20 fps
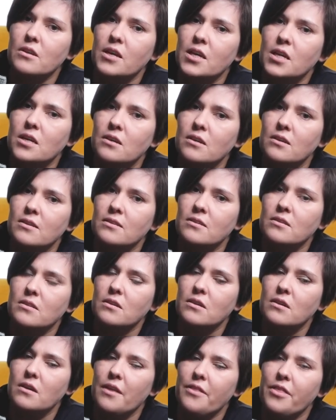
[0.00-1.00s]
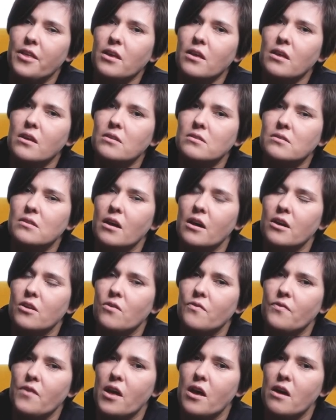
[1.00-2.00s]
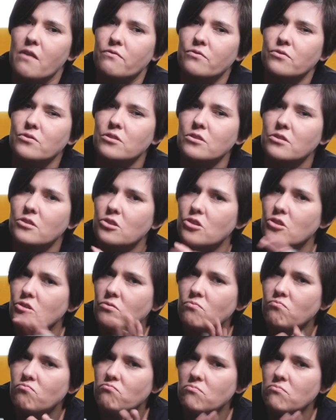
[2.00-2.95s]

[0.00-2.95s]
and I think he has kind of average